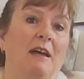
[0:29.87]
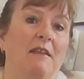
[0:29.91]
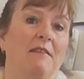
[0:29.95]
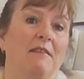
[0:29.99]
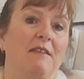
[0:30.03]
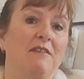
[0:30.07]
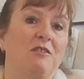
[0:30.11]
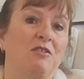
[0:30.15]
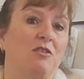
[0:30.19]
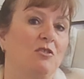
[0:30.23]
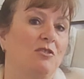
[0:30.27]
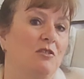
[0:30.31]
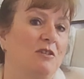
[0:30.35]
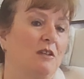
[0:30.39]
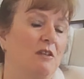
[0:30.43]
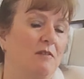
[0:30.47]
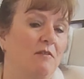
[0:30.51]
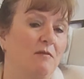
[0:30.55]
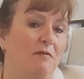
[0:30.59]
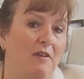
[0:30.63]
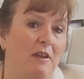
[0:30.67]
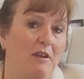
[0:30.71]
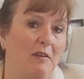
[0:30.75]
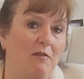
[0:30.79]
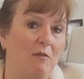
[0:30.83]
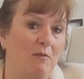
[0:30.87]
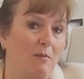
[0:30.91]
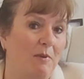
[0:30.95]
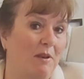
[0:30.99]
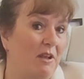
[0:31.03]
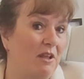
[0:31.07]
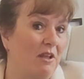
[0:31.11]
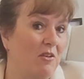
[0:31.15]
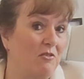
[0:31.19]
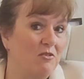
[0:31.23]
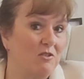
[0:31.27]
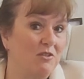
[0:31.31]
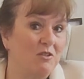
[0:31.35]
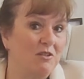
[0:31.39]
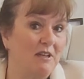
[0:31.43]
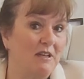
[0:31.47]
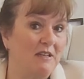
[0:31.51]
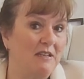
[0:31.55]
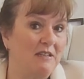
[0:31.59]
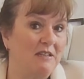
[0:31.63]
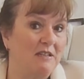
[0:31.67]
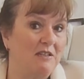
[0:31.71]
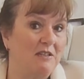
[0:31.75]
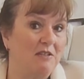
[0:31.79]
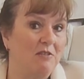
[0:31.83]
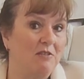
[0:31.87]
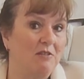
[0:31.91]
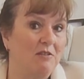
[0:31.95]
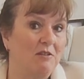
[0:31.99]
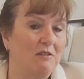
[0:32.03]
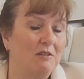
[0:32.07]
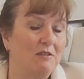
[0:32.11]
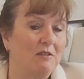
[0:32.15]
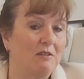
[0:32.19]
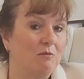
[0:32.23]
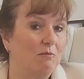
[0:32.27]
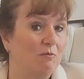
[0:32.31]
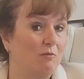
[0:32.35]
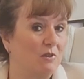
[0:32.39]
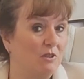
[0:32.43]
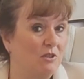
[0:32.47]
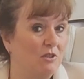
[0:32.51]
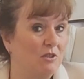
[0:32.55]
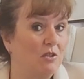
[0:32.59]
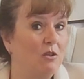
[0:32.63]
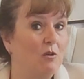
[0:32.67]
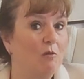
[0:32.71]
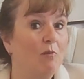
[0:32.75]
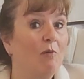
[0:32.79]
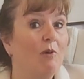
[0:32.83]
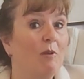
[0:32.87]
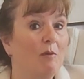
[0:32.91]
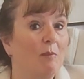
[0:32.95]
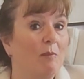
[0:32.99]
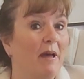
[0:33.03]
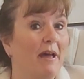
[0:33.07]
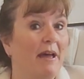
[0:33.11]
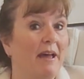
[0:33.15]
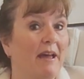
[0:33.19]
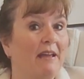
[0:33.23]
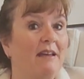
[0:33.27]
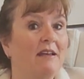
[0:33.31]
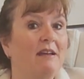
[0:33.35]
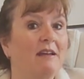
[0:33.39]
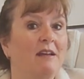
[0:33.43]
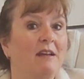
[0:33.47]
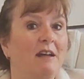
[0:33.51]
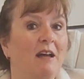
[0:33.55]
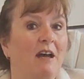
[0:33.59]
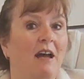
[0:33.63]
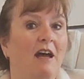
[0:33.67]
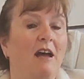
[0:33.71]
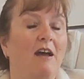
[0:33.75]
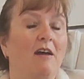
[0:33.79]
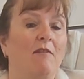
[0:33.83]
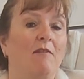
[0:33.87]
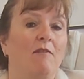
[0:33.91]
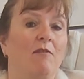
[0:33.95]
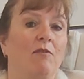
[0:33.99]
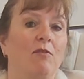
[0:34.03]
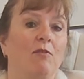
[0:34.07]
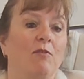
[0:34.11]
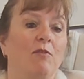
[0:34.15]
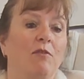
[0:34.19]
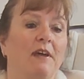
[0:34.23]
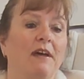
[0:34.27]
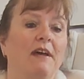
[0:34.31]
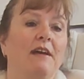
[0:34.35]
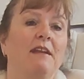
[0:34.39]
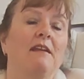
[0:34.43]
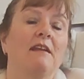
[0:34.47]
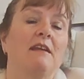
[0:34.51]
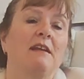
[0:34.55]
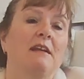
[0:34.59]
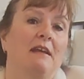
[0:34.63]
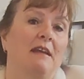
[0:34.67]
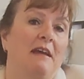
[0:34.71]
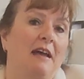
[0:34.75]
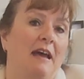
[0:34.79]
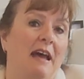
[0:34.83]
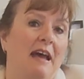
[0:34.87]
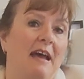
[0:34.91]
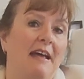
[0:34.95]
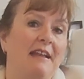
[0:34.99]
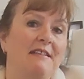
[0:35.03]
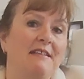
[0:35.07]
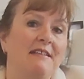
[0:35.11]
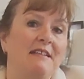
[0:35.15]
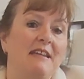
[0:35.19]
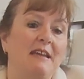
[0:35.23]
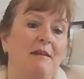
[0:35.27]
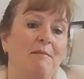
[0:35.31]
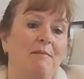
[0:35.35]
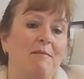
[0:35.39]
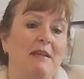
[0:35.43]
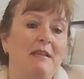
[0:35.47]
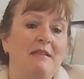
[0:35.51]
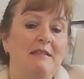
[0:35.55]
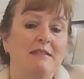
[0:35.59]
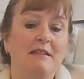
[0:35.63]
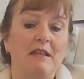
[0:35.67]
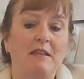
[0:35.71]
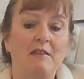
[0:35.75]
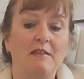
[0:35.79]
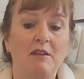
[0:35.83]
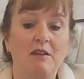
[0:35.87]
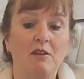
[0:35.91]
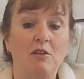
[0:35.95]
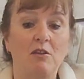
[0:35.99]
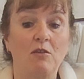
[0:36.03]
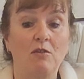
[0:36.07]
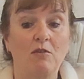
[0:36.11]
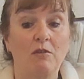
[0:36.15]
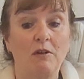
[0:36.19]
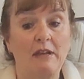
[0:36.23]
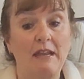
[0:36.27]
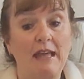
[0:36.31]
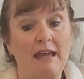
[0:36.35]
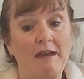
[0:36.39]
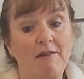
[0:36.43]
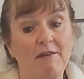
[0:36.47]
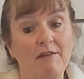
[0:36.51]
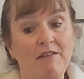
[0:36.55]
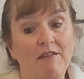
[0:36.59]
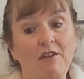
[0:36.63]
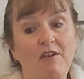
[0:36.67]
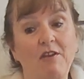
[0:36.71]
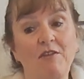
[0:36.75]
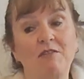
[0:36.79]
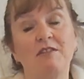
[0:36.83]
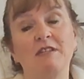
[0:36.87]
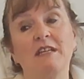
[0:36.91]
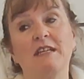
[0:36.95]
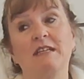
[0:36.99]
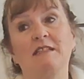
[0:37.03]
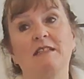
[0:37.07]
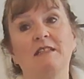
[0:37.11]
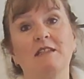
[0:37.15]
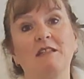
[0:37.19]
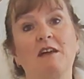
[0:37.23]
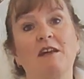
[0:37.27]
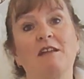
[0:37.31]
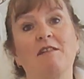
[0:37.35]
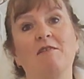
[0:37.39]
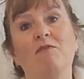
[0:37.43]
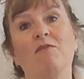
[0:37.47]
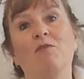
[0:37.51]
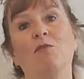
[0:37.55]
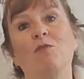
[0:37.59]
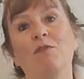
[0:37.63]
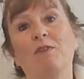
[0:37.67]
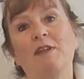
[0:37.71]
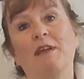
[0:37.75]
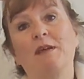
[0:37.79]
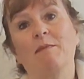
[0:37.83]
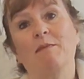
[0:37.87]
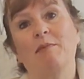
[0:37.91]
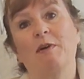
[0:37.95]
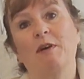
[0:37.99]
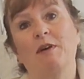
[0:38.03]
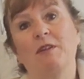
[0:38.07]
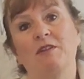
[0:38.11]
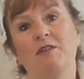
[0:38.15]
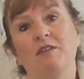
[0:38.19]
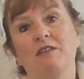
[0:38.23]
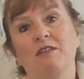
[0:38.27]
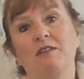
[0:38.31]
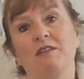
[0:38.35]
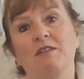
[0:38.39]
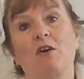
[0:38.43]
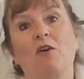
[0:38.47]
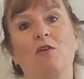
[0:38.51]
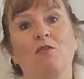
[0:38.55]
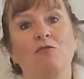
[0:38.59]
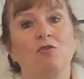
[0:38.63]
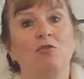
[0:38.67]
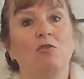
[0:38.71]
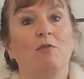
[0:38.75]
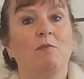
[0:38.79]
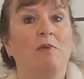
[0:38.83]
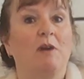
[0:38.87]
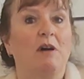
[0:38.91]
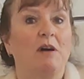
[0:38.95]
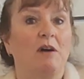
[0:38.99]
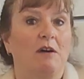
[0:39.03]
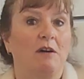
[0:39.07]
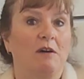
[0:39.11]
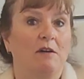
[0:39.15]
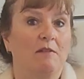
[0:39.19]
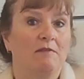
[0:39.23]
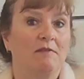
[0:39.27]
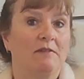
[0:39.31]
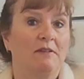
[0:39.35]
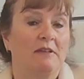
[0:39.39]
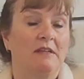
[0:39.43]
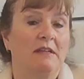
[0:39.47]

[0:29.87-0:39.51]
There's usually a fee of about €180, which you will pay for that. And it means then that you're allowing the notaire to sign for that purchase on your behalf.